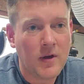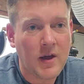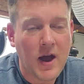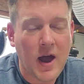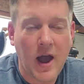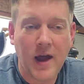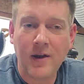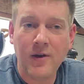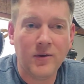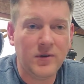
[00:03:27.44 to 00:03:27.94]

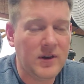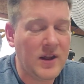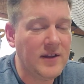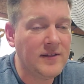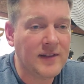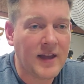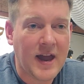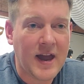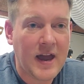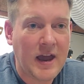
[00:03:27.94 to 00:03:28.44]
I don't need
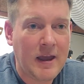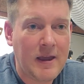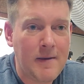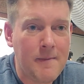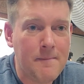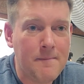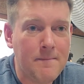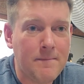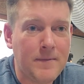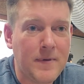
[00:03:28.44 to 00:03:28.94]
lag,
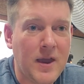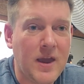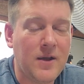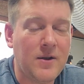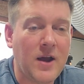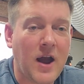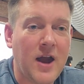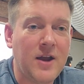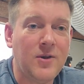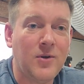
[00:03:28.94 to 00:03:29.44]
and I